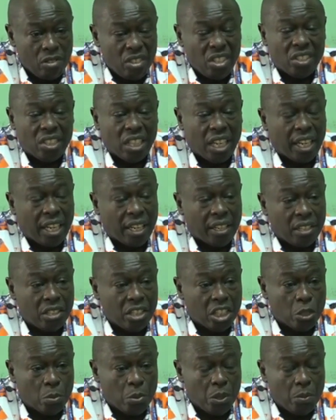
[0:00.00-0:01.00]
These are
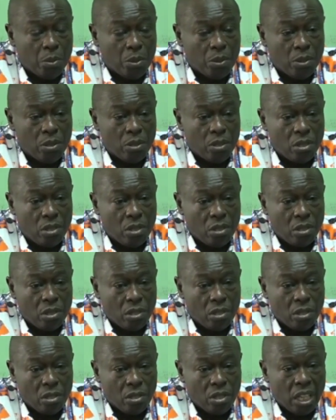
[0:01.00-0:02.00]
courageous people.
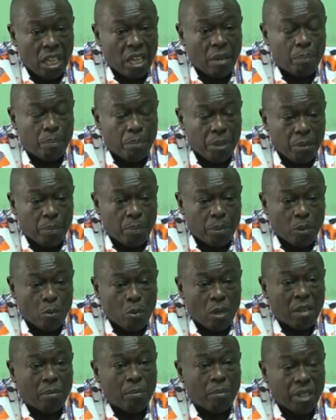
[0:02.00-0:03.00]
They are people
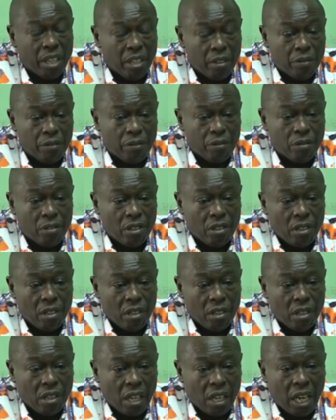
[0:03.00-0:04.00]
who are brave,
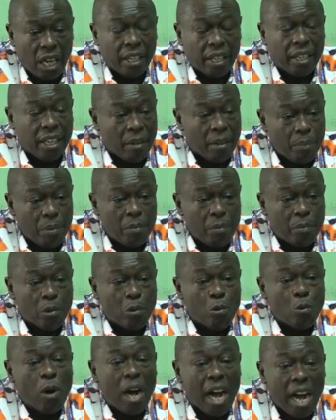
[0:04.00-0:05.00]
and they are
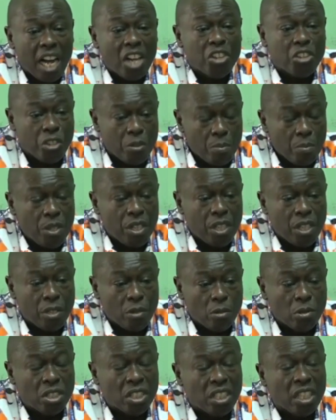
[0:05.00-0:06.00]
people who urged me
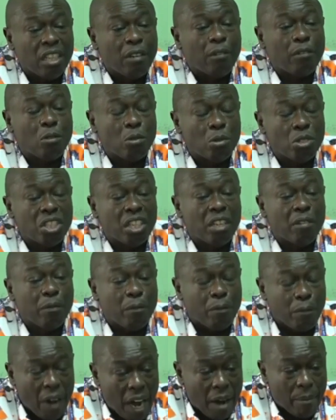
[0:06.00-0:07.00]
to stay to stay
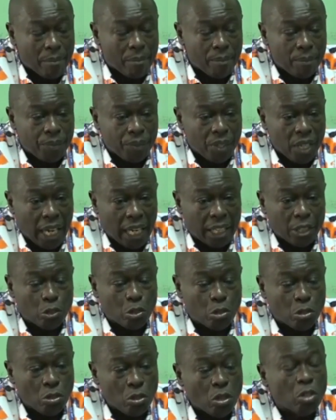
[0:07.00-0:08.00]
firm and
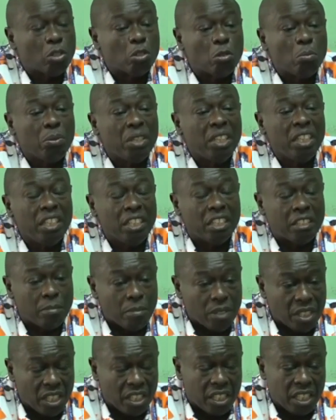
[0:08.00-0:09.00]
not to be
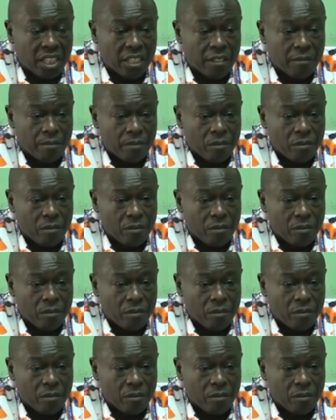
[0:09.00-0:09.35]
intimidated.